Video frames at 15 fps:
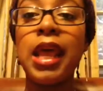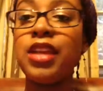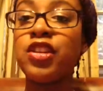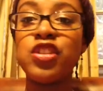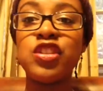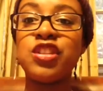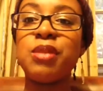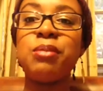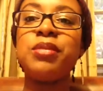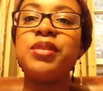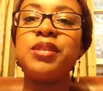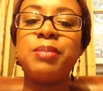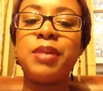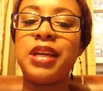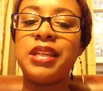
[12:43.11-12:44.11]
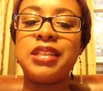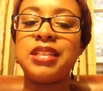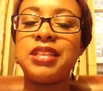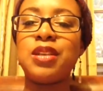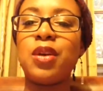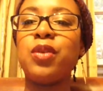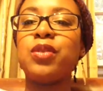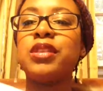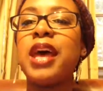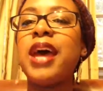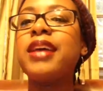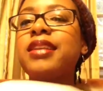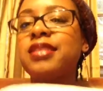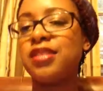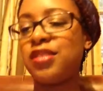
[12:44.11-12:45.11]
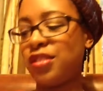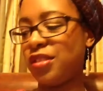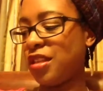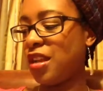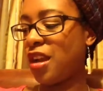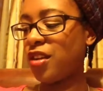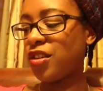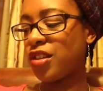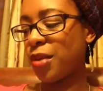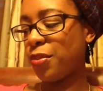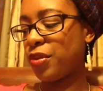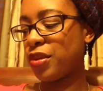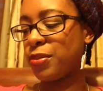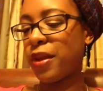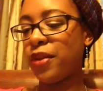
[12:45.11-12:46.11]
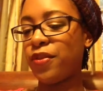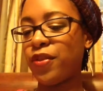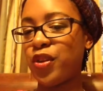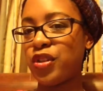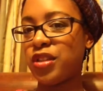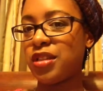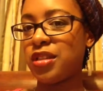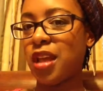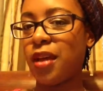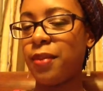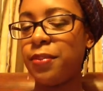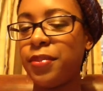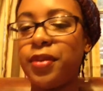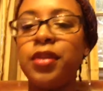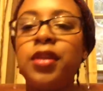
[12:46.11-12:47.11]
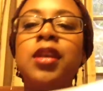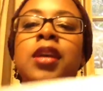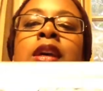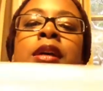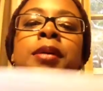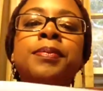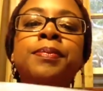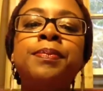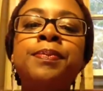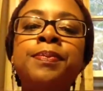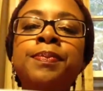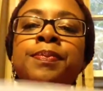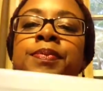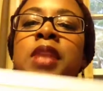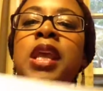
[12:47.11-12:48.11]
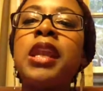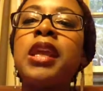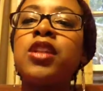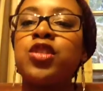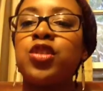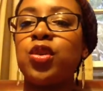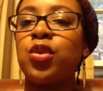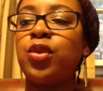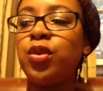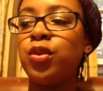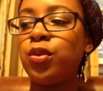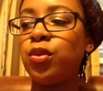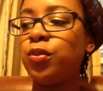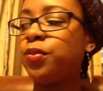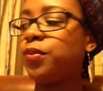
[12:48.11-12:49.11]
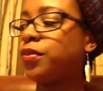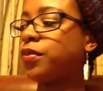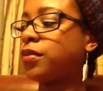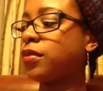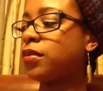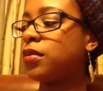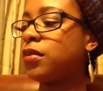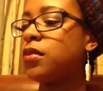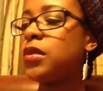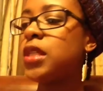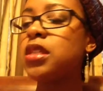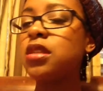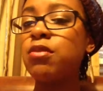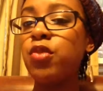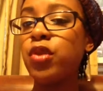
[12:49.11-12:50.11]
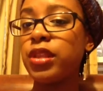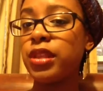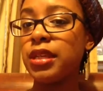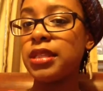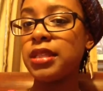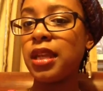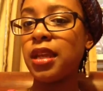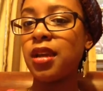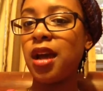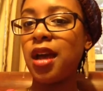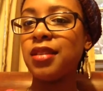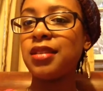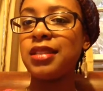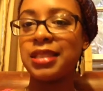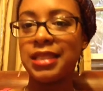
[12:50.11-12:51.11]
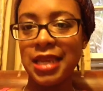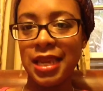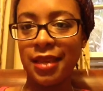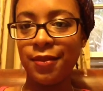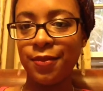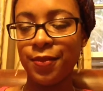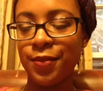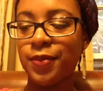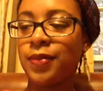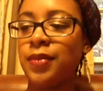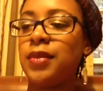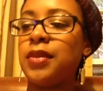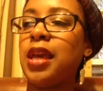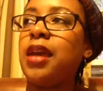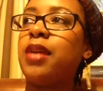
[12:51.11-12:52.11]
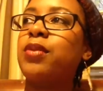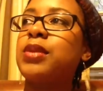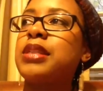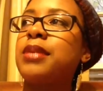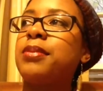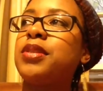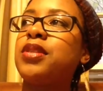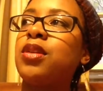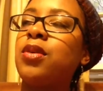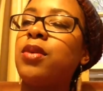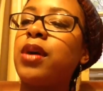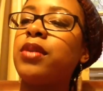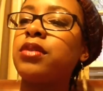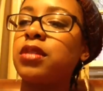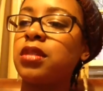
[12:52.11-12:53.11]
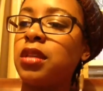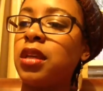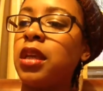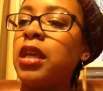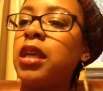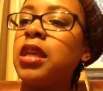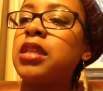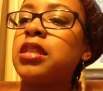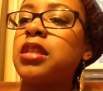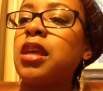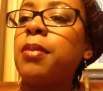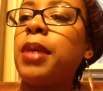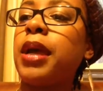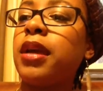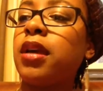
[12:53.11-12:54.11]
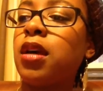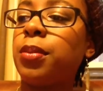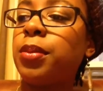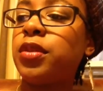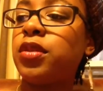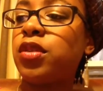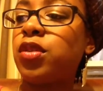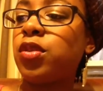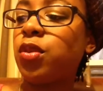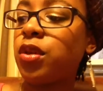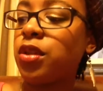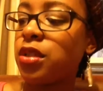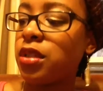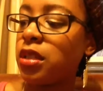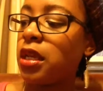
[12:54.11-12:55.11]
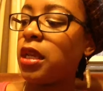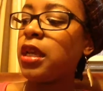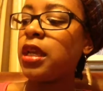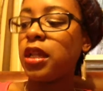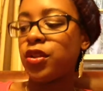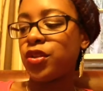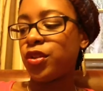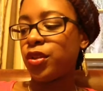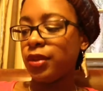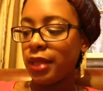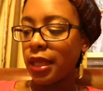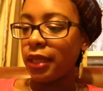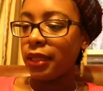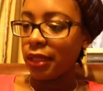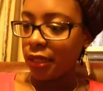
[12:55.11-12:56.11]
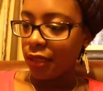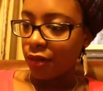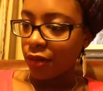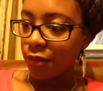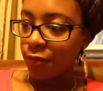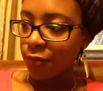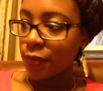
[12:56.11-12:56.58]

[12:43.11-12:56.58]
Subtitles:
I just stumbled upon it. So the yarn shop was my first stop. And I'll show you some more things that I got today. I was able to go out and stop by a couple of stores. I'll show you that later.